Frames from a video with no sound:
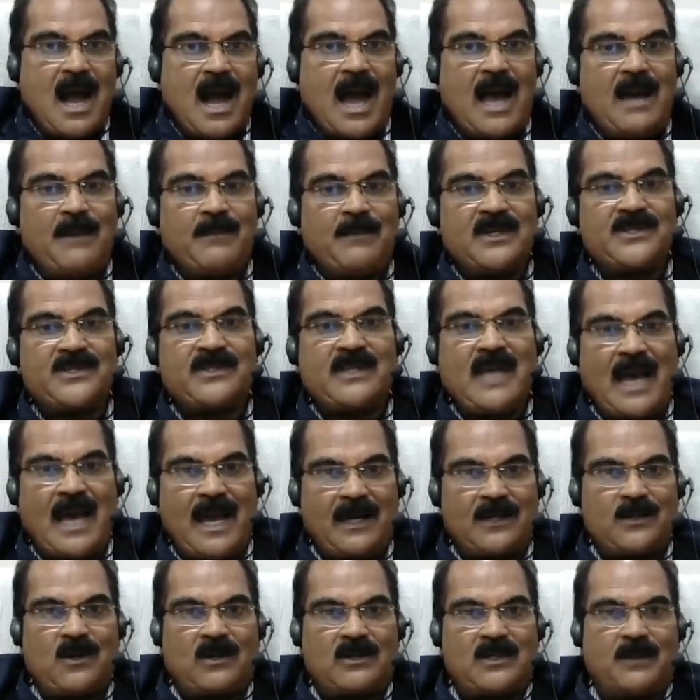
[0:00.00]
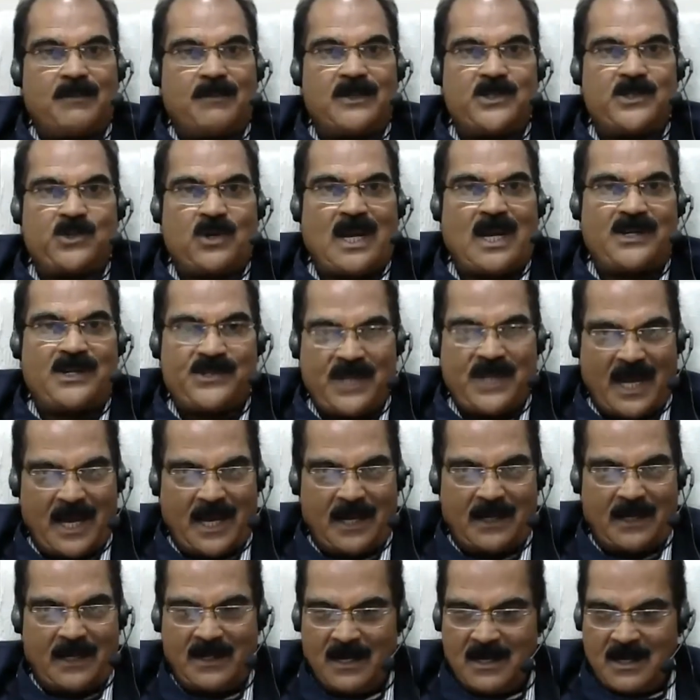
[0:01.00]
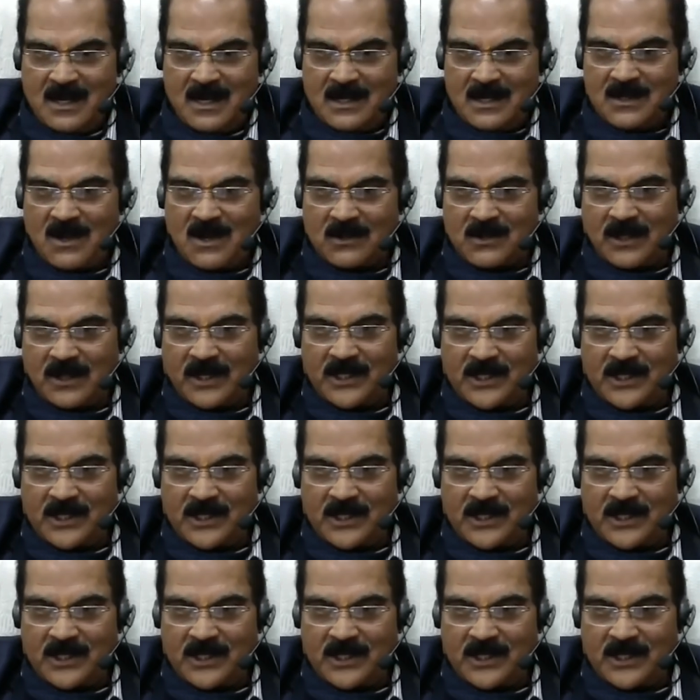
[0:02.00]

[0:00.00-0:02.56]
I must thank Dr. Manjula Jain, Dr.